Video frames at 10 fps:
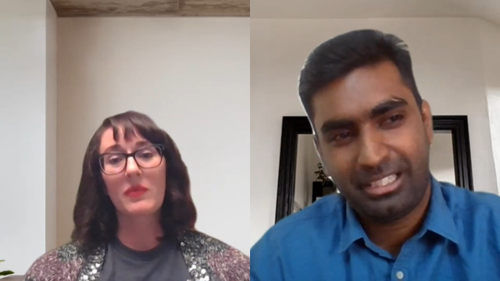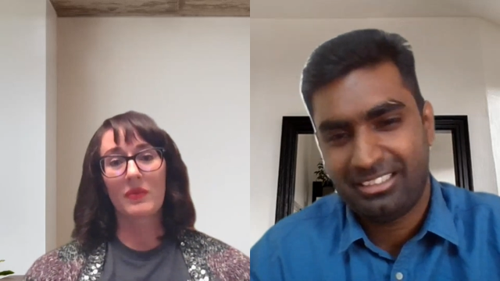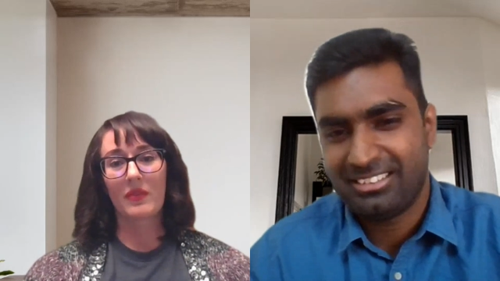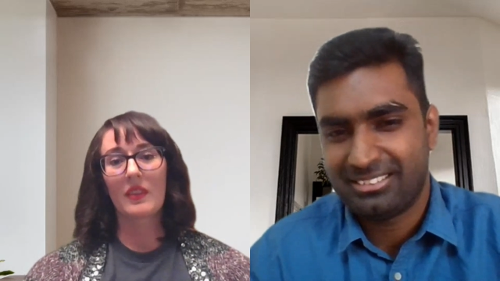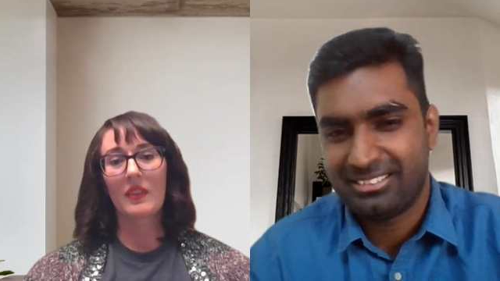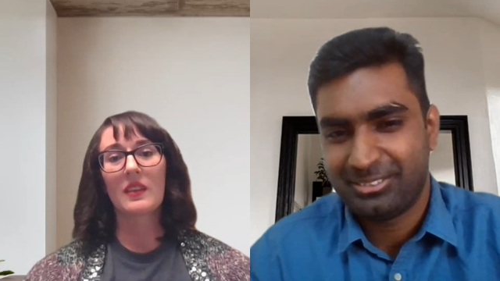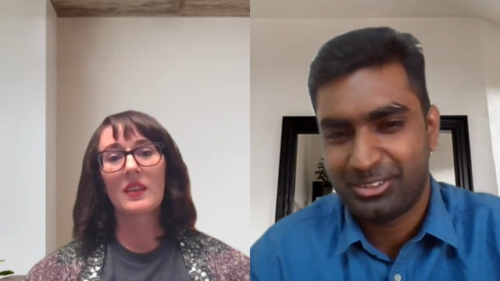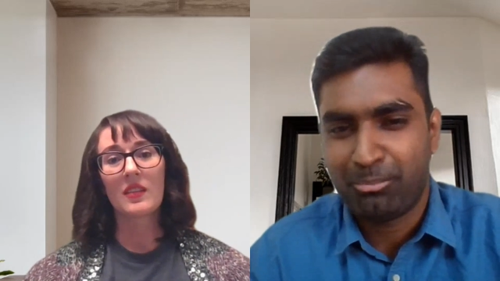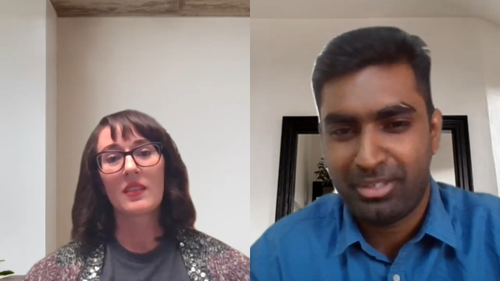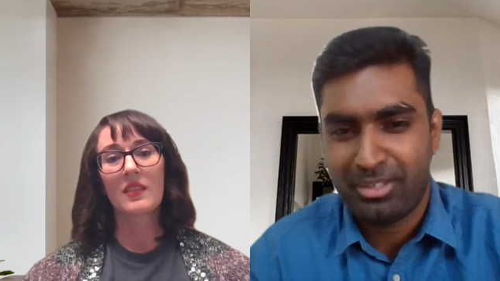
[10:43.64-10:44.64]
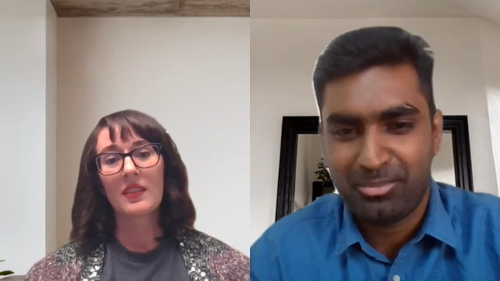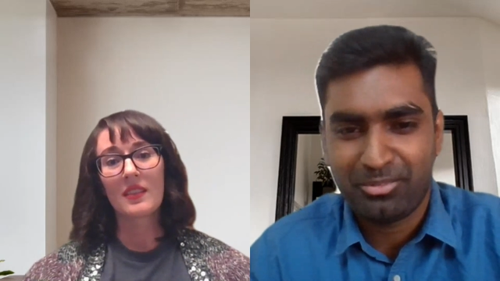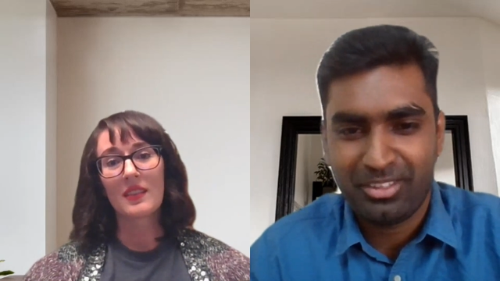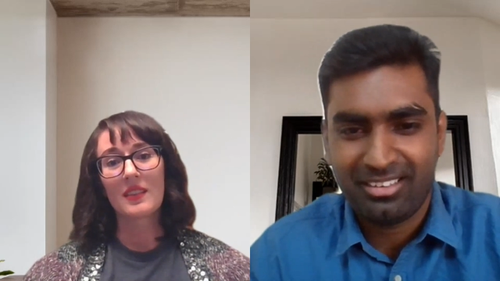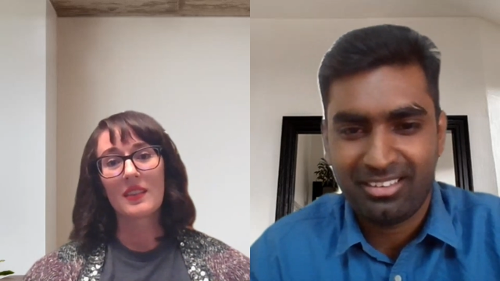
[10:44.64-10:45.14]
Speaker 1: but uh,
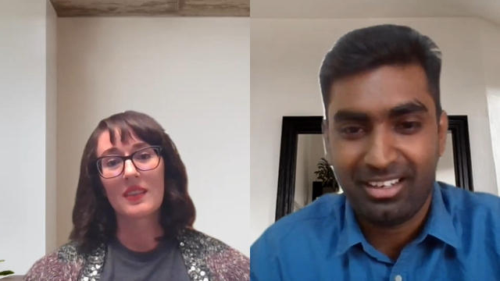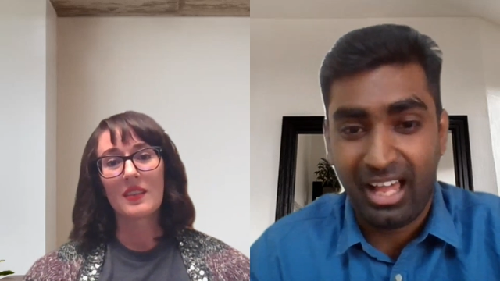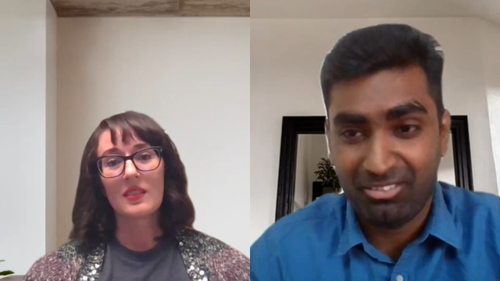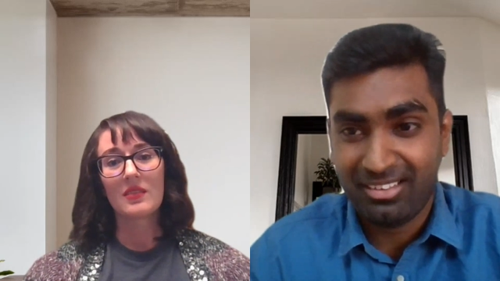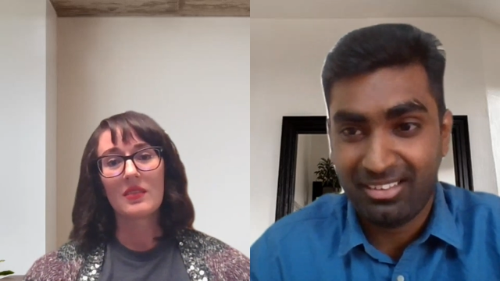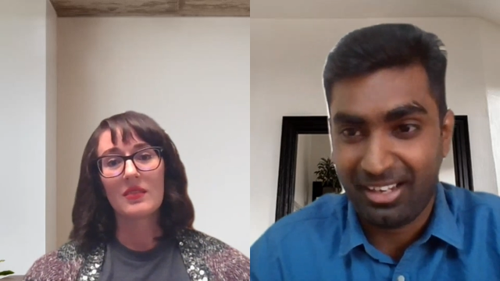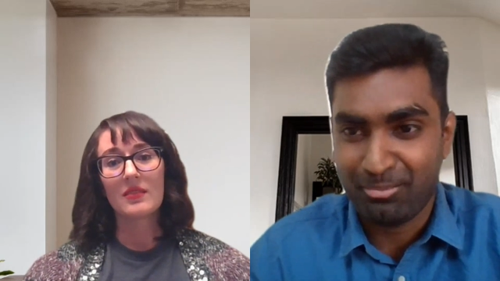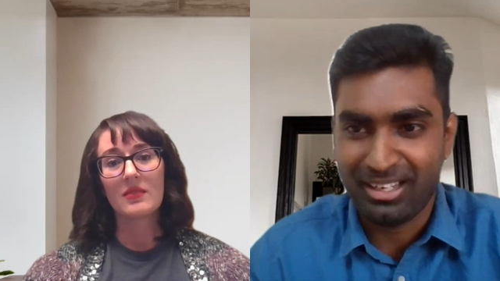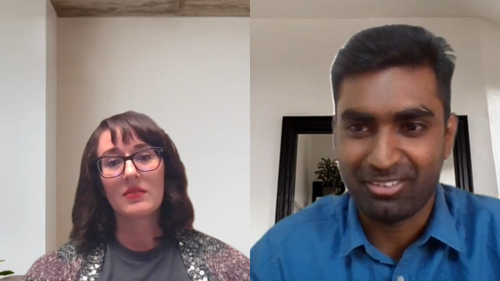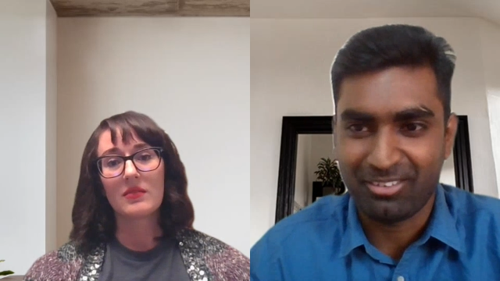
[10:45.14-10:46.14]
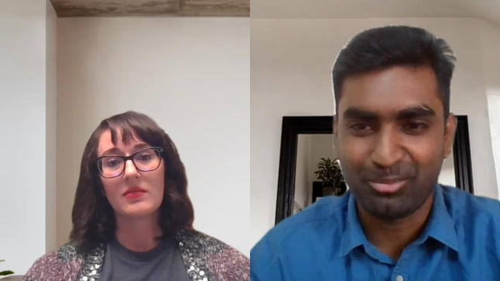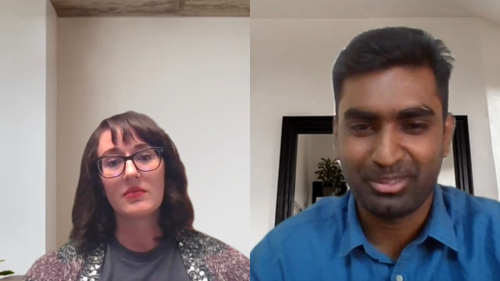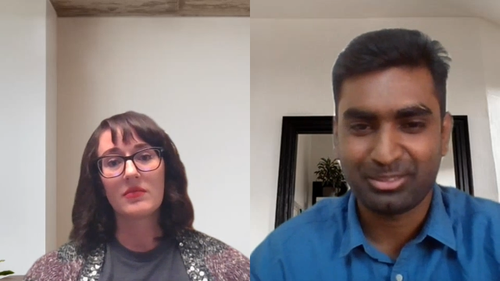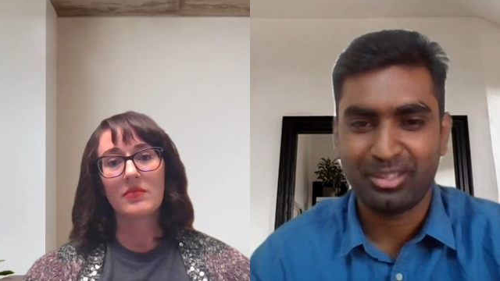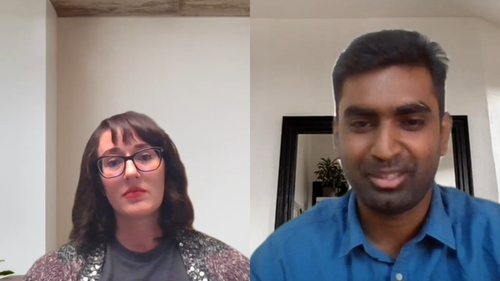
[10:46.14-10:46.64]
sometimes we can't i will try my level
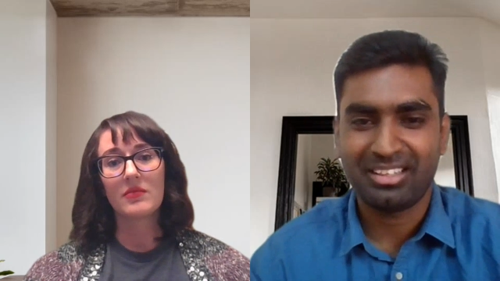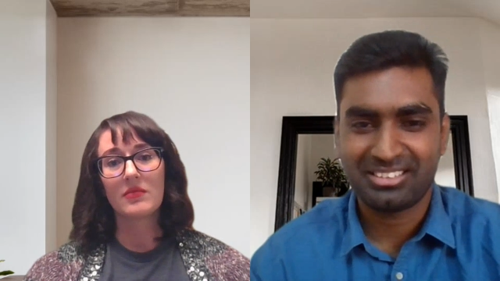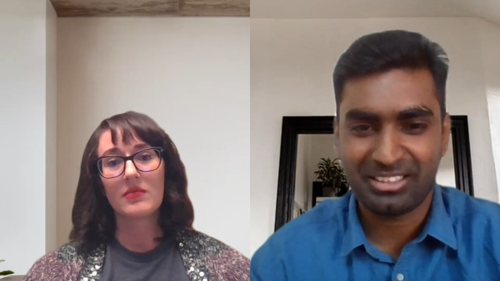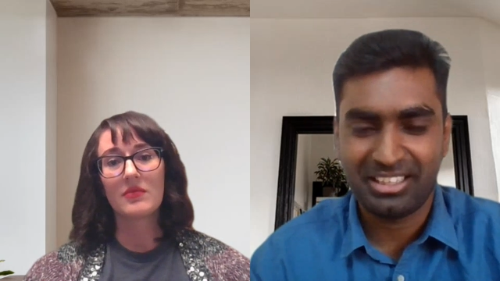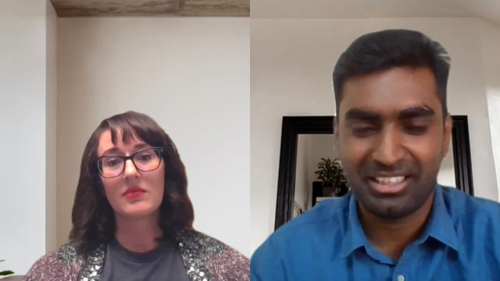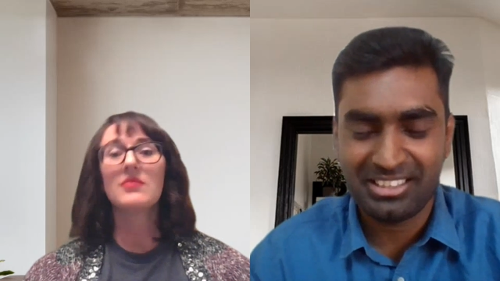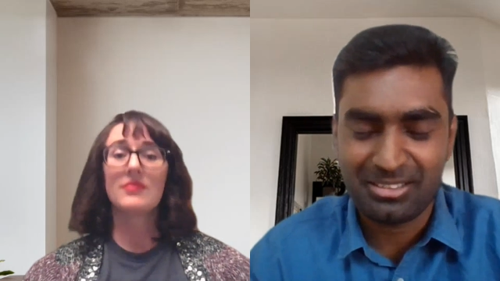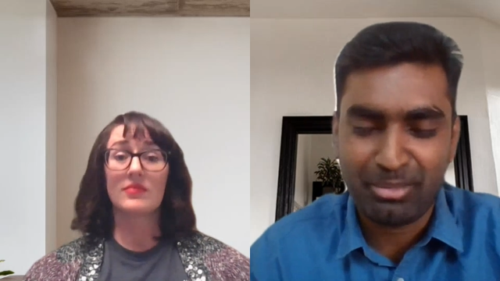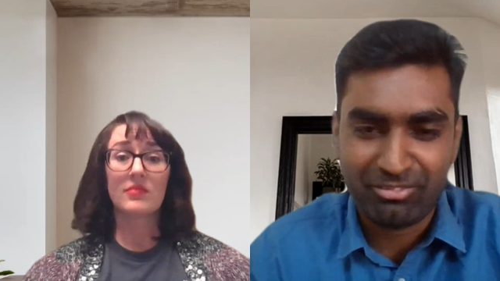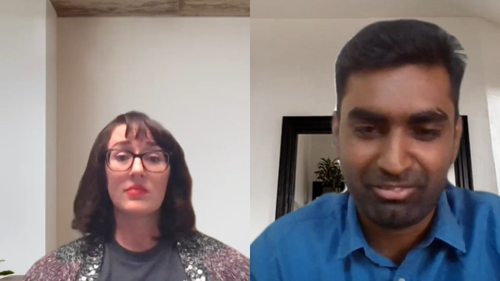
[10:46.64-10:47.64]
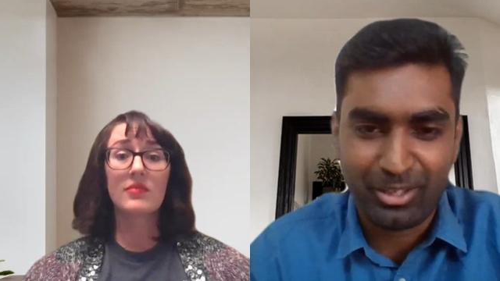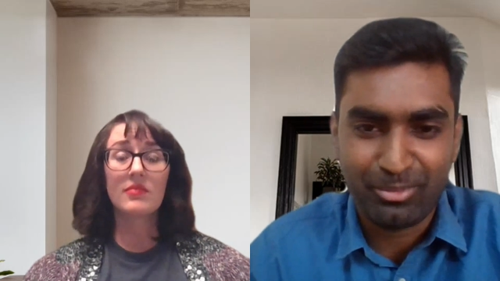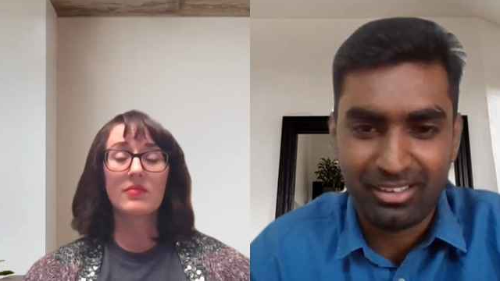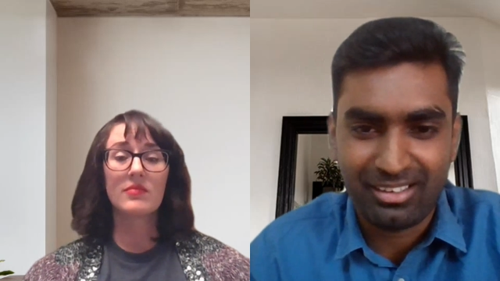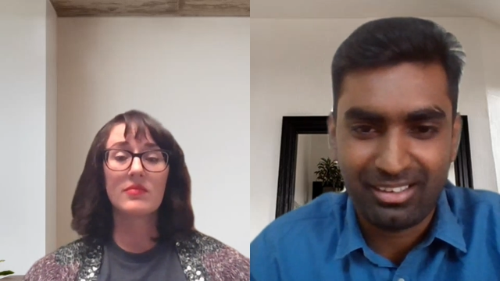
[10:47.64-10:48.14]
best because it is in my
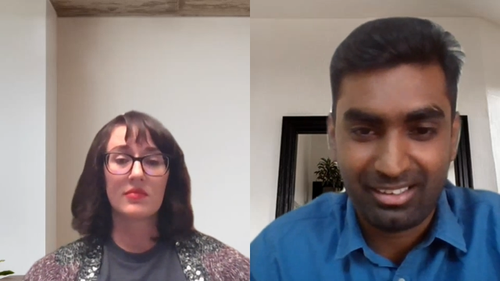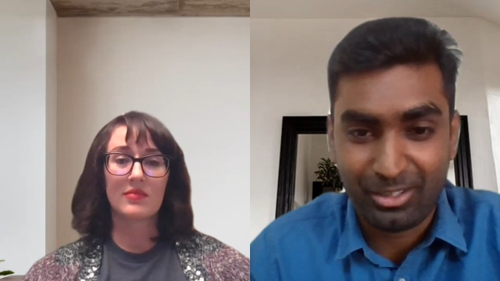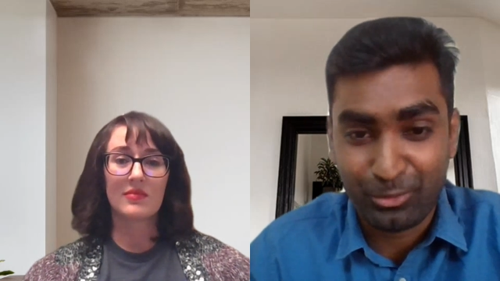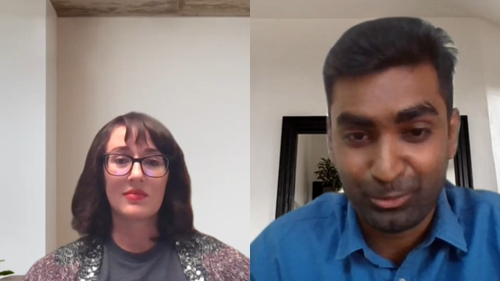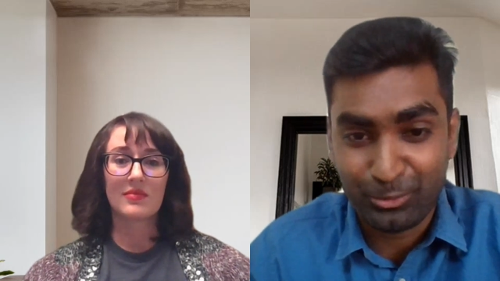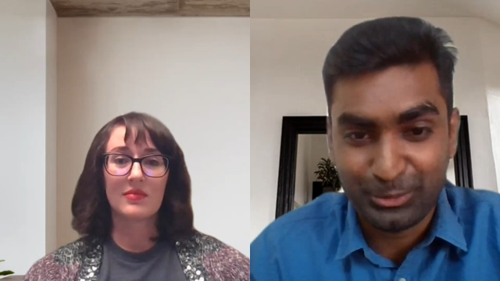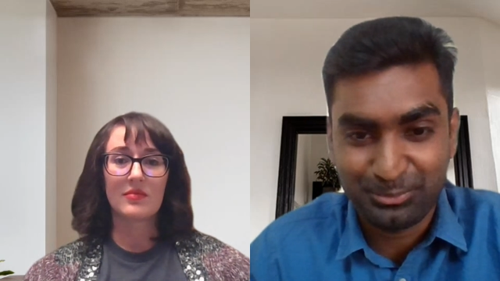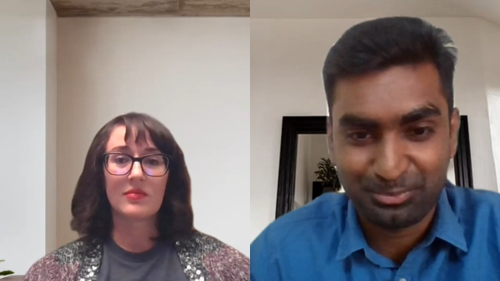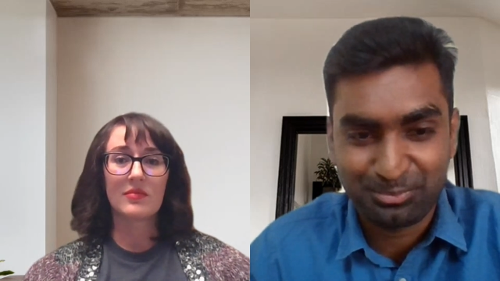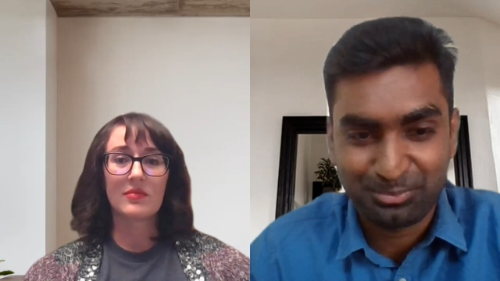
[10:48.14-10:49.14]
form uh, rule